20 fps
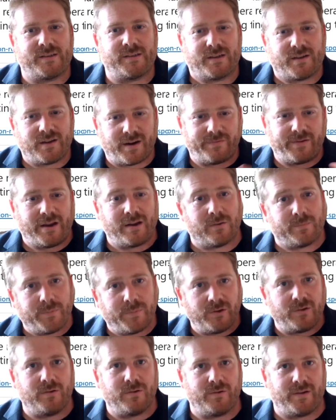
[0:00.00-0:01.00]
that kind of help
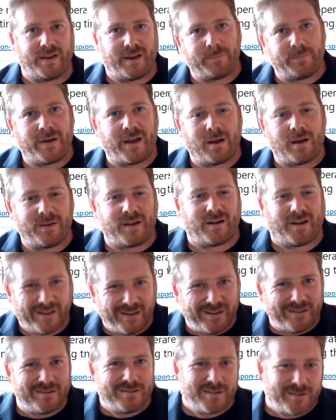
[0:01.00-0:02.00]
you get Power BI
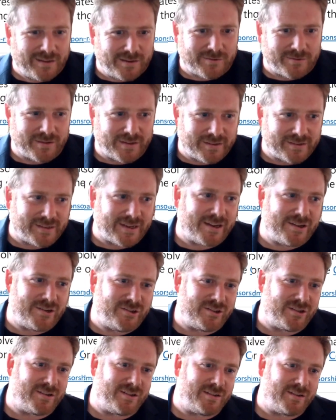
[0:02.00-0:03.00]
into the
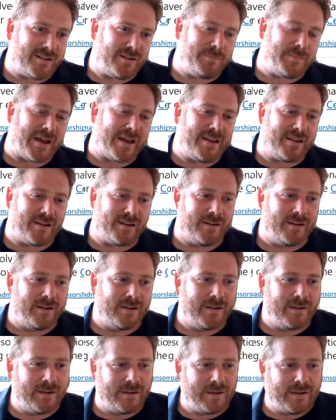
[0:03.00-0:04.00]
organization and make it
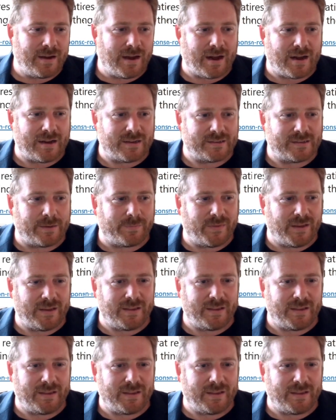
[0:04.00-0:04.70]
something